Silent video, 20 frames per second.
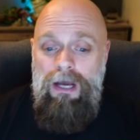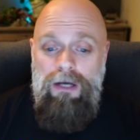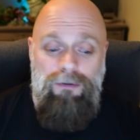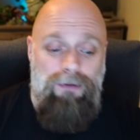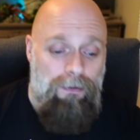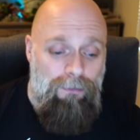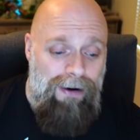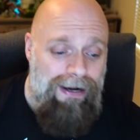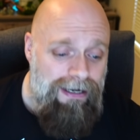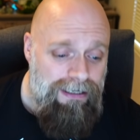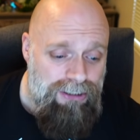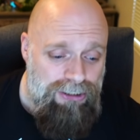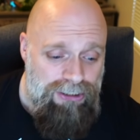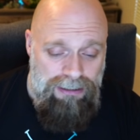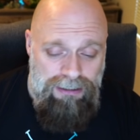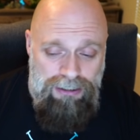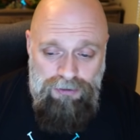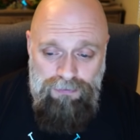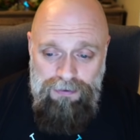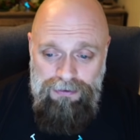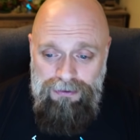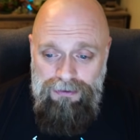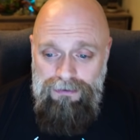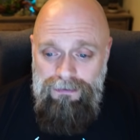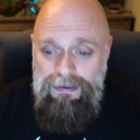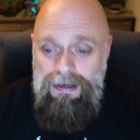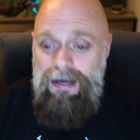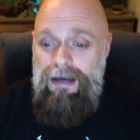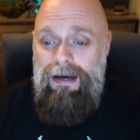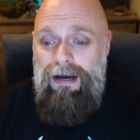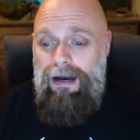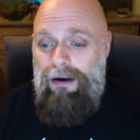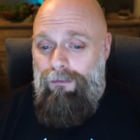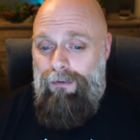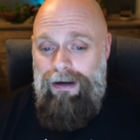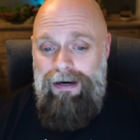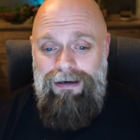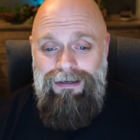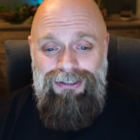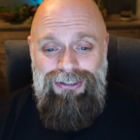So I wanted to this with you. I
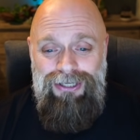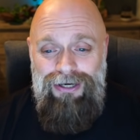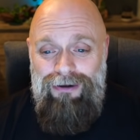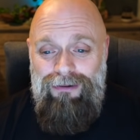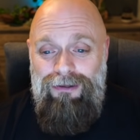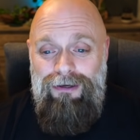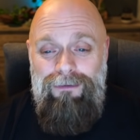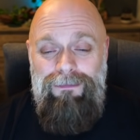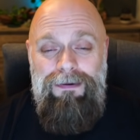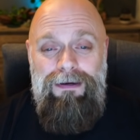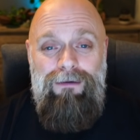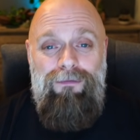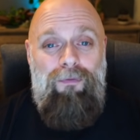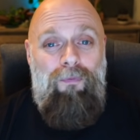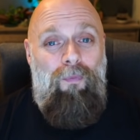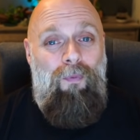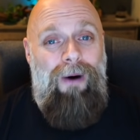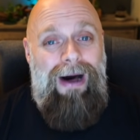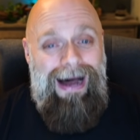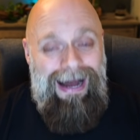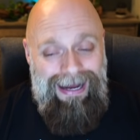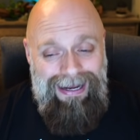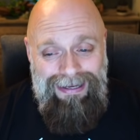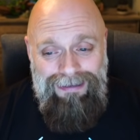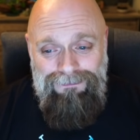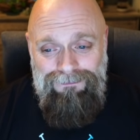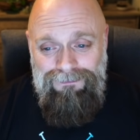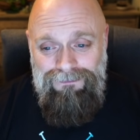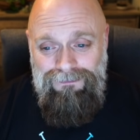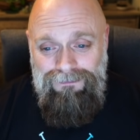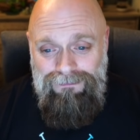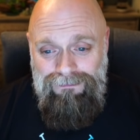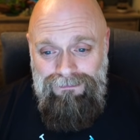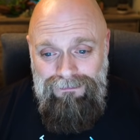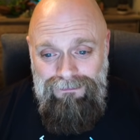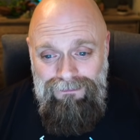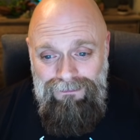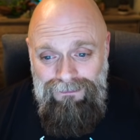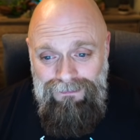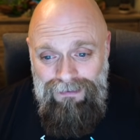wanted to share a little bit of why
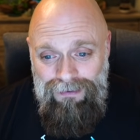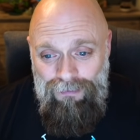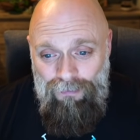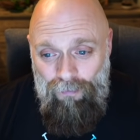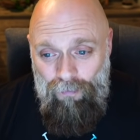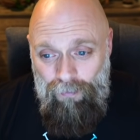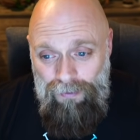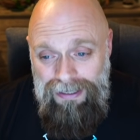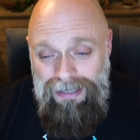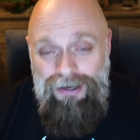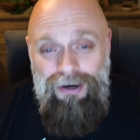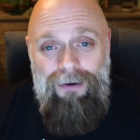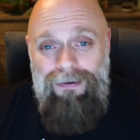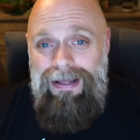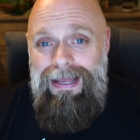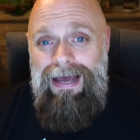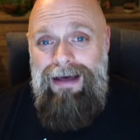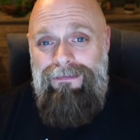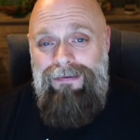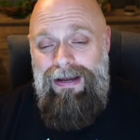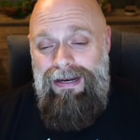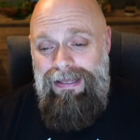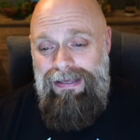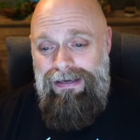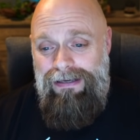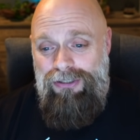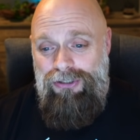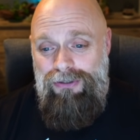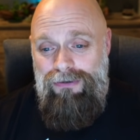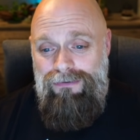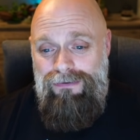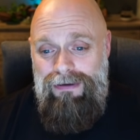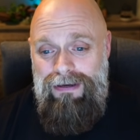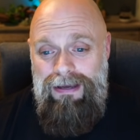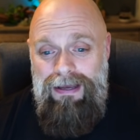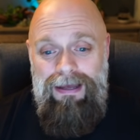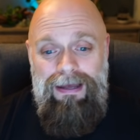we don't have any issues.